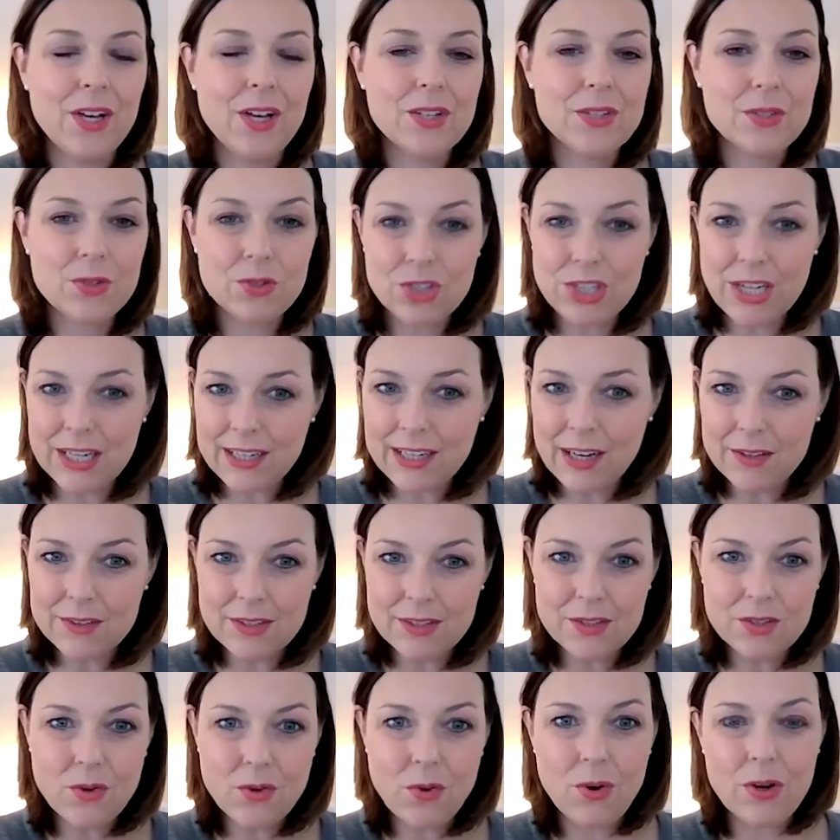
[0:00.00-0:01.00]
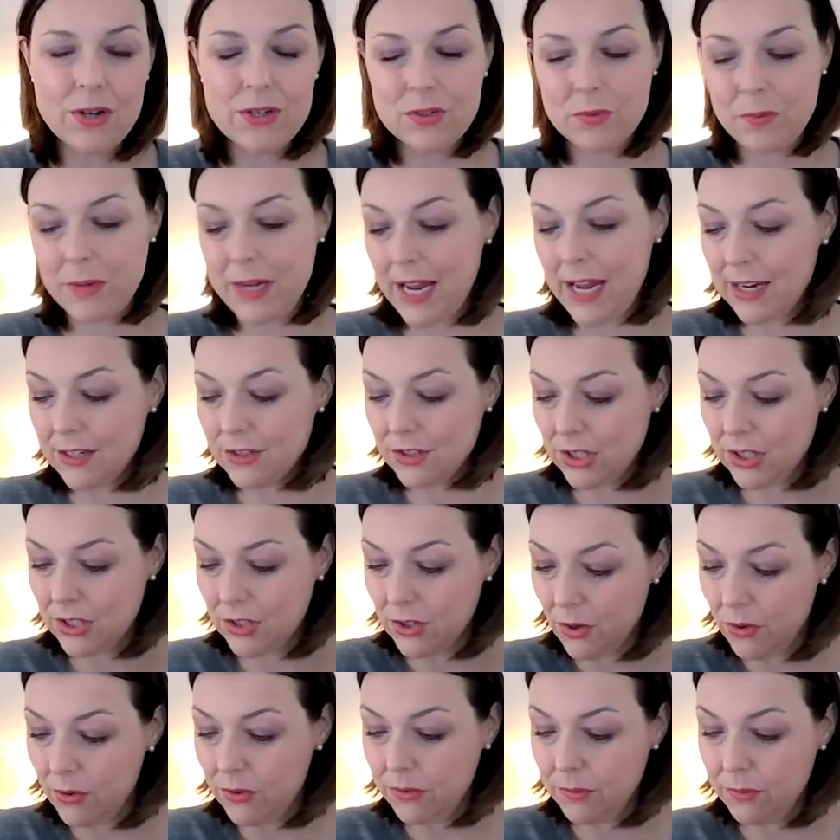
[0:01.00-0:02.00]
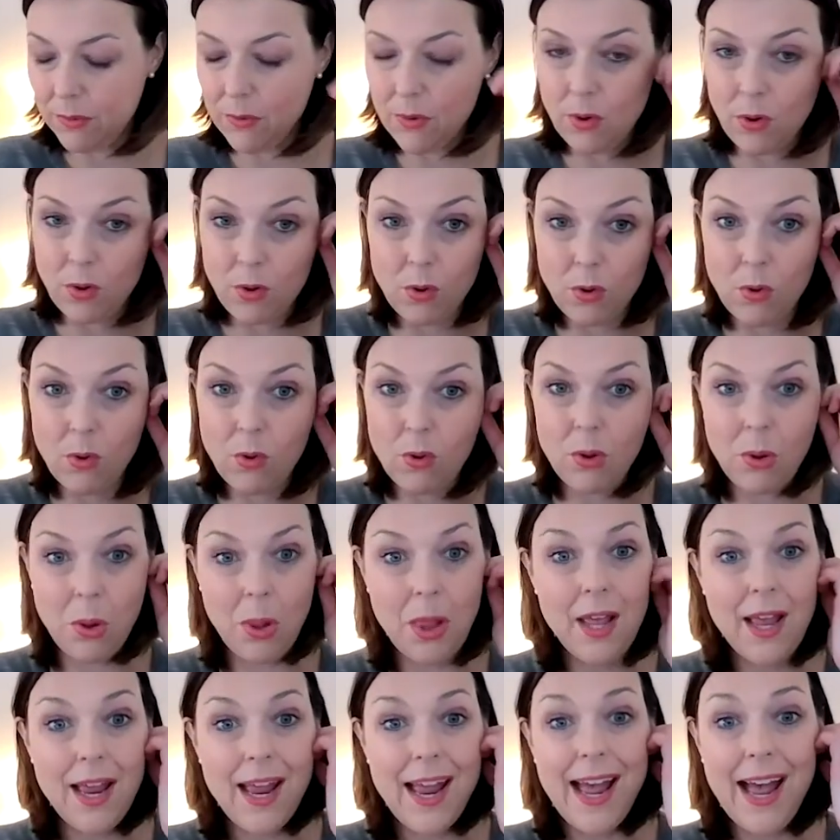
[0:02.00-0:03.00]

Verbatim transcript: So check out this course. We actually go through a whole